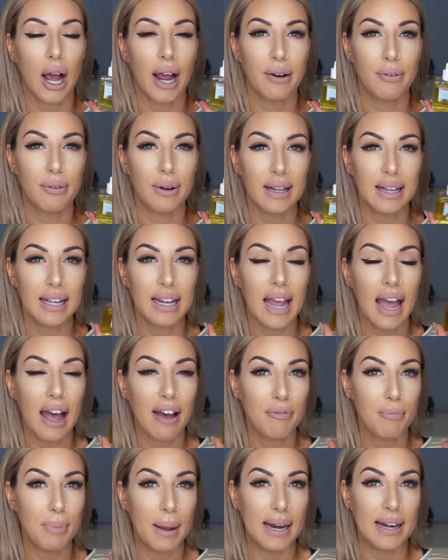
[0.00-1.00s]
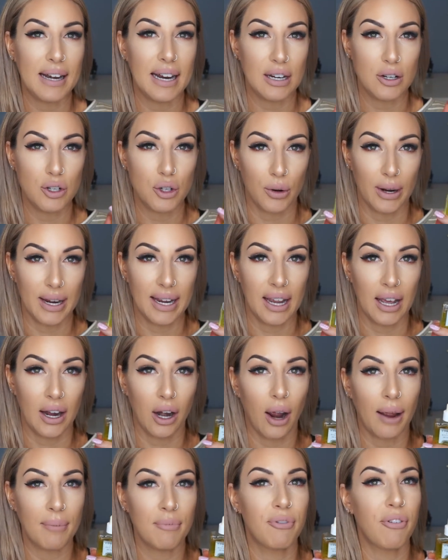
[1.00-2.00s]
I really have been enjoying it.
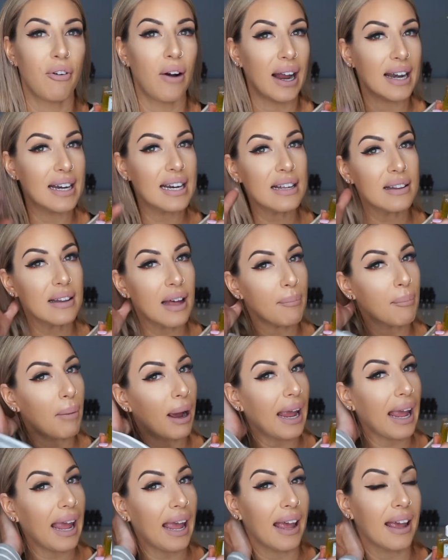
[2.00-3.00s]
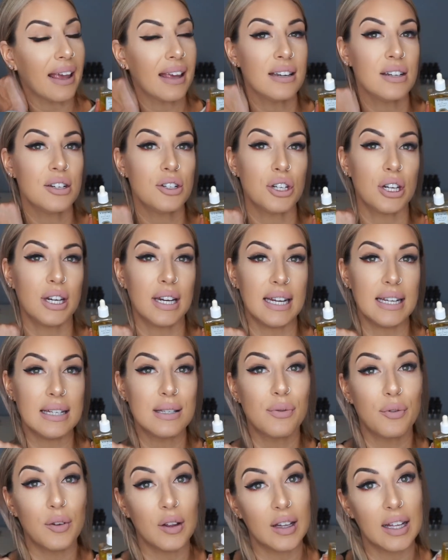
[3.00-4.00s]
I'm finding that my hair condition
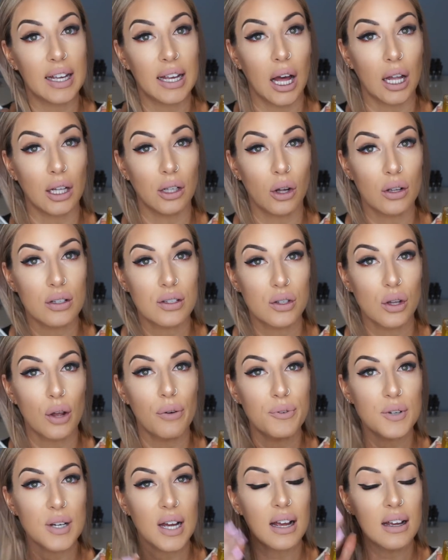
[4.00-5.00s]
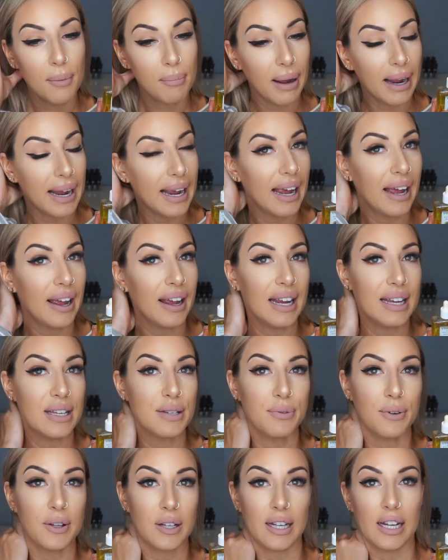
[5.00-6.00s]
is feeling a lot softer. My hair
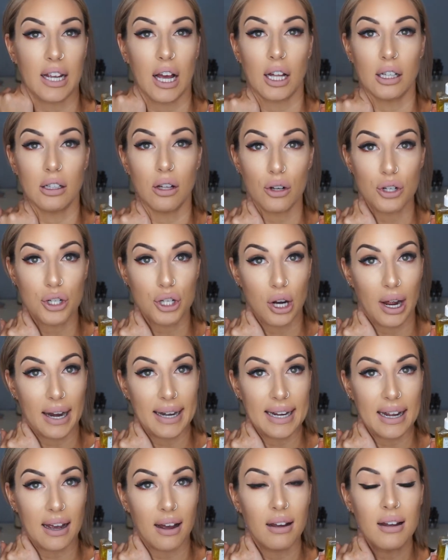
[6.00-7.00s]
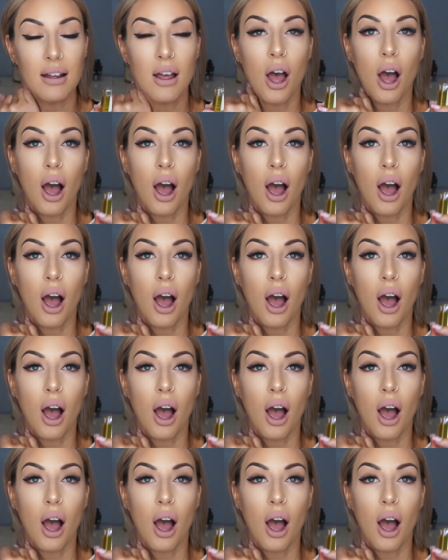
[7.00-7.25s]
is feeling a lot shinier.